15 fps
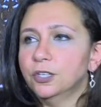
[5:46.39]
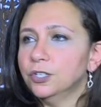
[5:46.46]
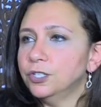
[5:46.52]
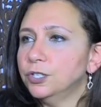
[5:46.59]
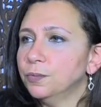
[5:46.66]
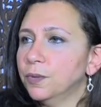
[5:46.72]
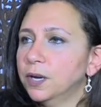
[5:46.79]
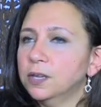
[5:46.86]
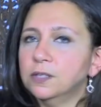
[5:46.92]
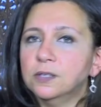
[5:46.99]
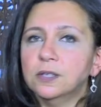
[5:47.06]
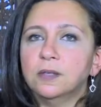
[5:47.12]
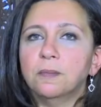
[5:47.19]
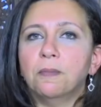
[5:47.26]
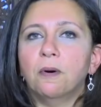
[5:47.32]
She went
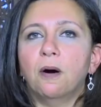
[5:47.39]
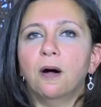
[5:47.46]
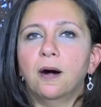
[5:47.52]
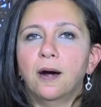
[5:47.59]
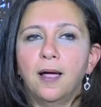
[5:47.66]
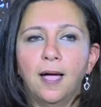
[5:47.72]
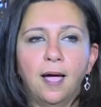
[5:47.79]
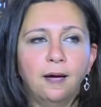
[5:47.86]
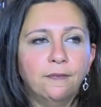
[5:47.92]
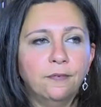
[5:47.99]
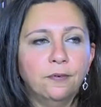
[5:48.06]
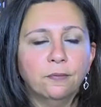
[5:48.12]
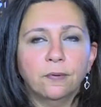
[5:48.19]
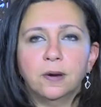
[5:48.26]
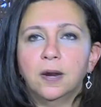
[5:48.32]
into the bar,
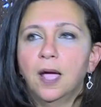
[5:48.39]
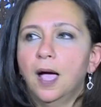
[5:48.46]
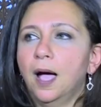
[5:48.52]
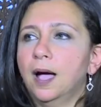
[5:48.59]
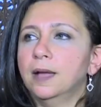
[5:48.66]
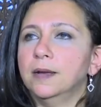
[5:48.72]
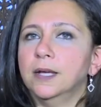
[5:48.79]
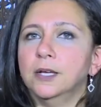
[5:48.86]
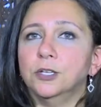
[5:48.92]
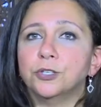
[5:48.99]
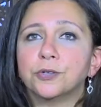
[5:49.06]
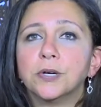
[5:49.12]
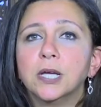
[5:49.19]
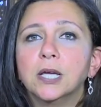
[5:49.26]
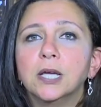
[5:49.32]
everyone had a
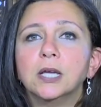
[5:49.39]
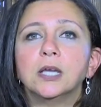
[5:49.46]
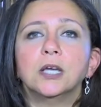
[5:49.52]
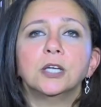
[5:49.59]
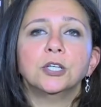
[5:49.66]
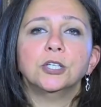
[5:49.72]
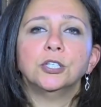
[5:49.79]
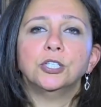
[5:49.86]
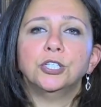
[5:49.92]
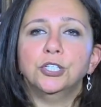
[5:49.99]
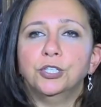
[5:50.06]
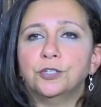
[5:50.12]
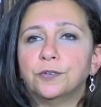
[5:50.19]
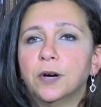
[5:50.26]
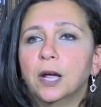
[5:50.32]
drink,
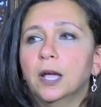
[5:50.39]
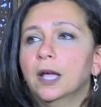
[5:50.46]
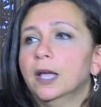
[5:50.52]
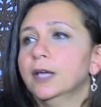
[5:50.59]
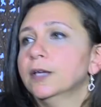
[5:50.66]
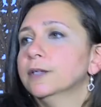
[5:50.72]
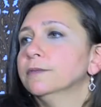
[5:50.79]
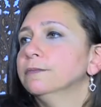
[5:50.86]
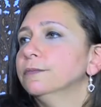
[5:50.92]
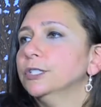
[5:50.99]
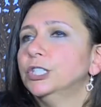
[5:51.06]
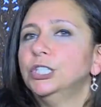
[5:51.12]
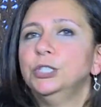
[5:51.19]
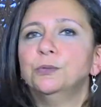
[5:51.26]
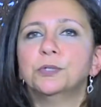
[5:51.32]
she drank, but
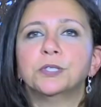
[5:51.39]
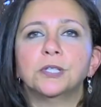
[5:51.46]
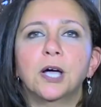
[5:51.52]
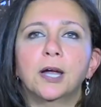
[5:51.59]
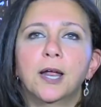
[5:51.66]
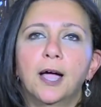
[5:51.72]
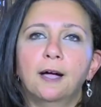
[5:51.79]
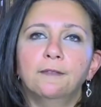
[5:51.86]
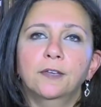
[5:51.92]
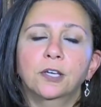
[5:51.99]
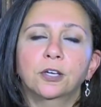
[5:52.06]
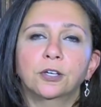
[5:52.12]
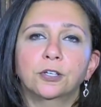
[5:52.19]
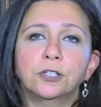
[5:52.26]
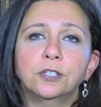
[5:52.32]
she was not
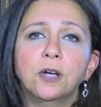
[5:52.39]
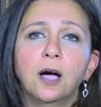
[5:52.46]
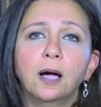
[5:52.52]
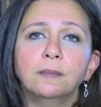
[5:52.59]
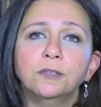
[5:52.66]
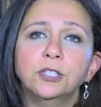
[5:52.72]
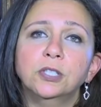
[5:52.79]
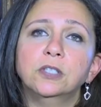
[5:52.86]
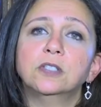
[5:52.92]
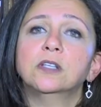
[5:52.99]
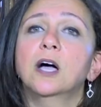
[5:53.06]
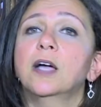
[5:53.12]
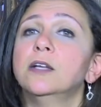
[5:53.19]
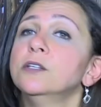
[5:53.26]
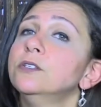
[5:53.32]
having a good time. She
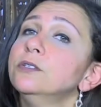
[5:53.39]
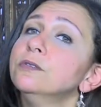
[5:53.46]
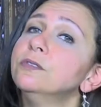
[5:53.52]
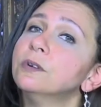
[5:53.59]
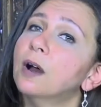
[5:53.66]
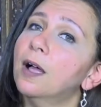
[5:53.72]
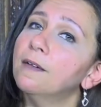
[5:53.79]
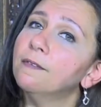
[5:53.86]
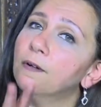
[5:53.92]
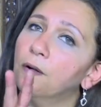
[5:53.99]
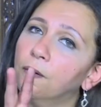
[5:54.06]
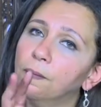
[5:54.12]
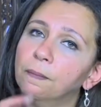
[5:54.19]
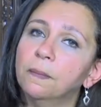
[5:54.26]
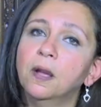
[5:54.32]
decided to drive
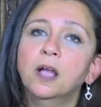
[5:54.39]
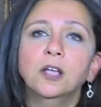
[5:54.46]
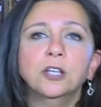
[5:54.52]
home.